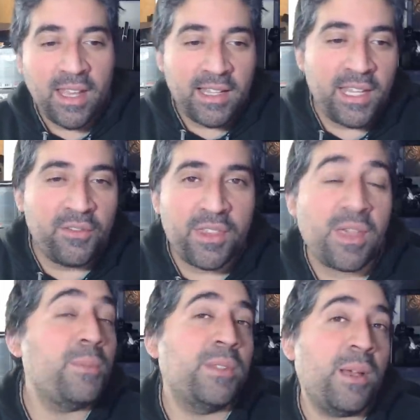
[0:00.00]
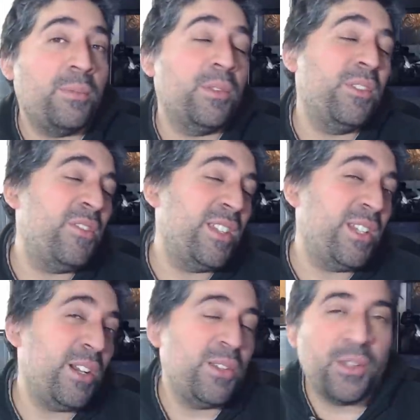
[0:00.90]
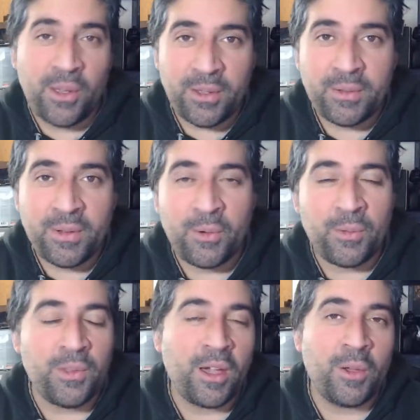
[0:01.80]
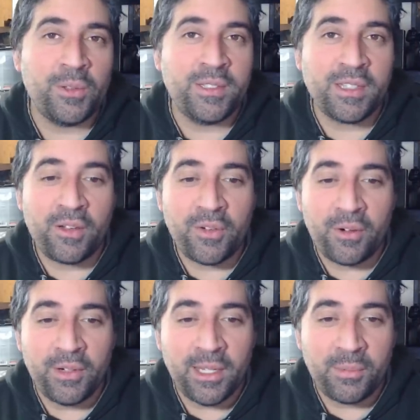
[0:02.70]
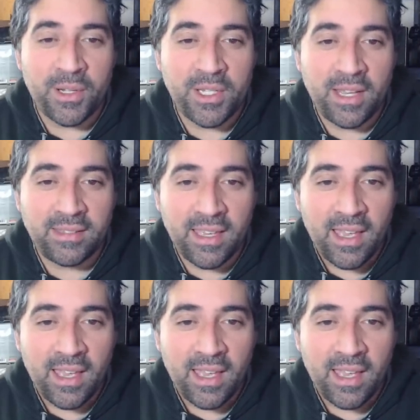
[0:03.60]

Leave a thumbs up on the video. You know, all that good stuff. I really appreciate it.